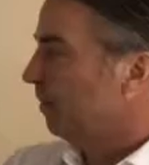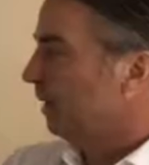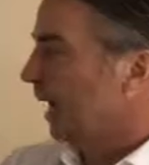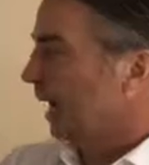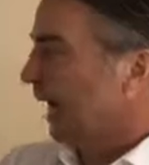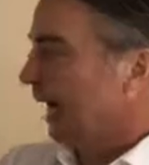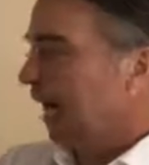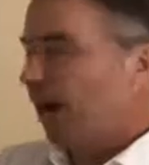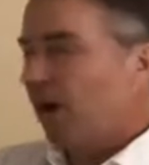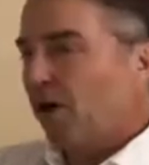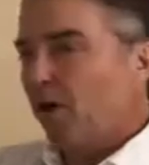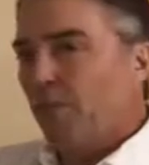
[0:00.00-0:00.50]

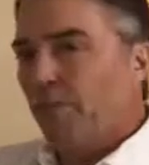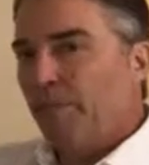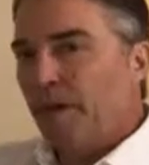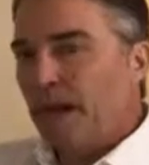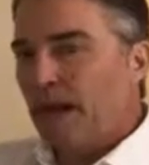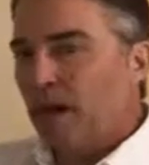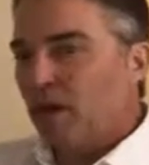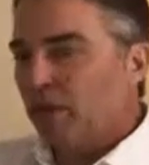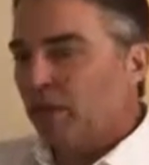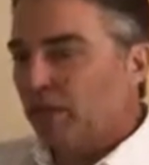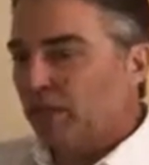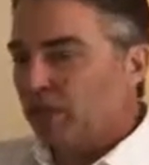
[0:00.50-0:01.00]
how
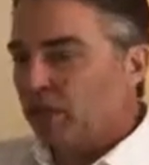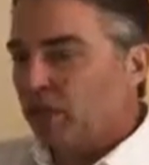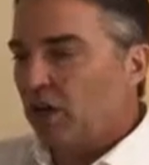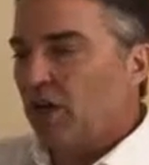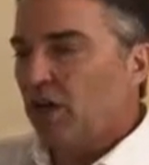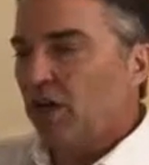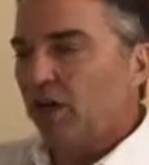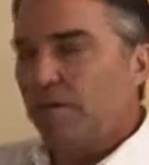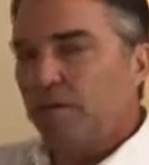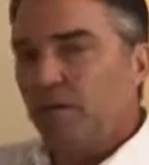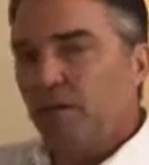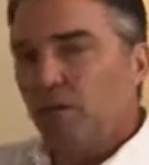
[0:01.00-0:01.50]
power
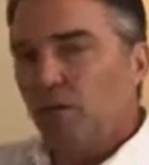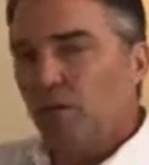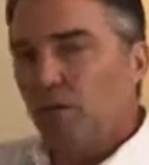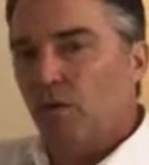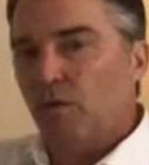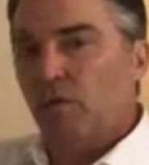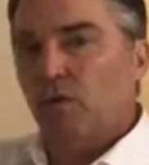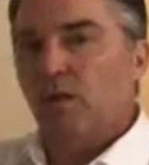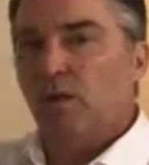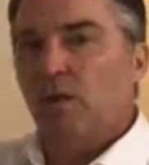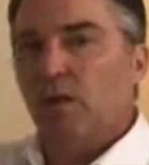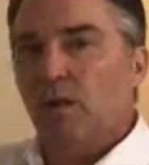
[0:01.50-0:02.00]
autonomy
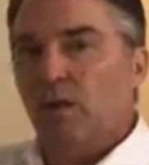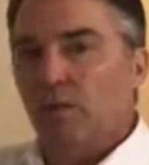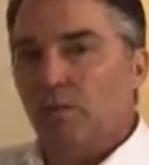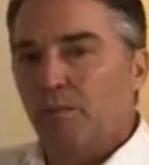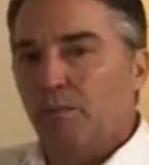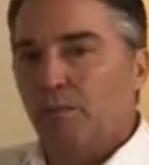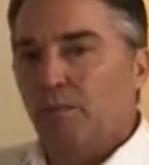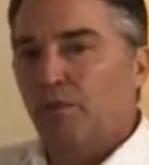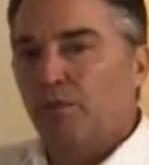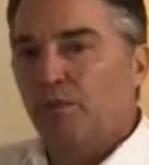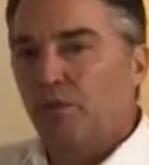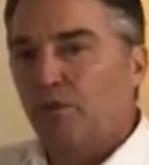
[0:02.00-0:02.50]
will
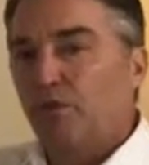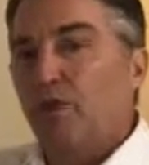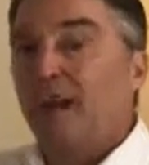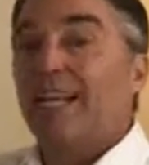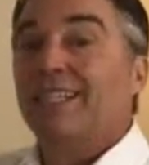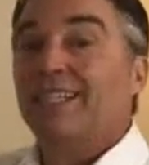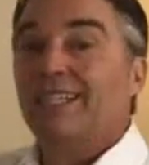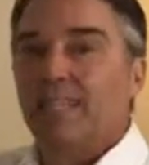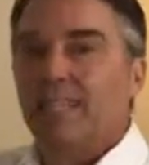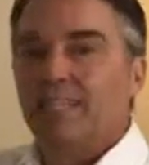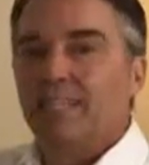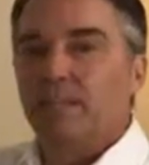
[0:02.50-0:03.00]

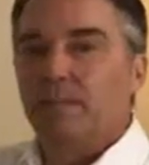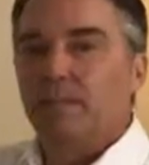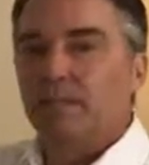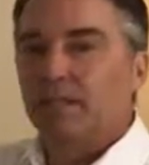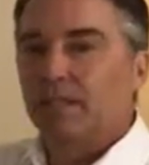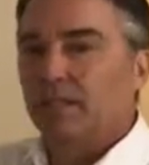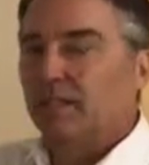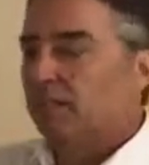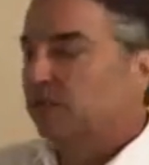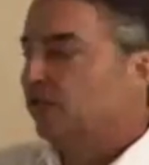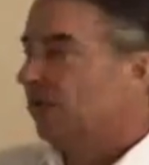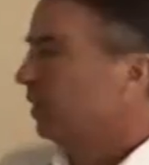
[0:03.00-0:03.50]
translate to
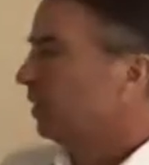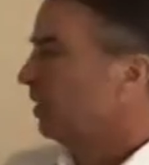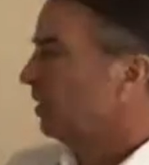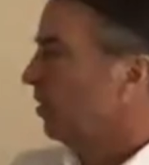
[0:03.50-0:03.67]
business, right?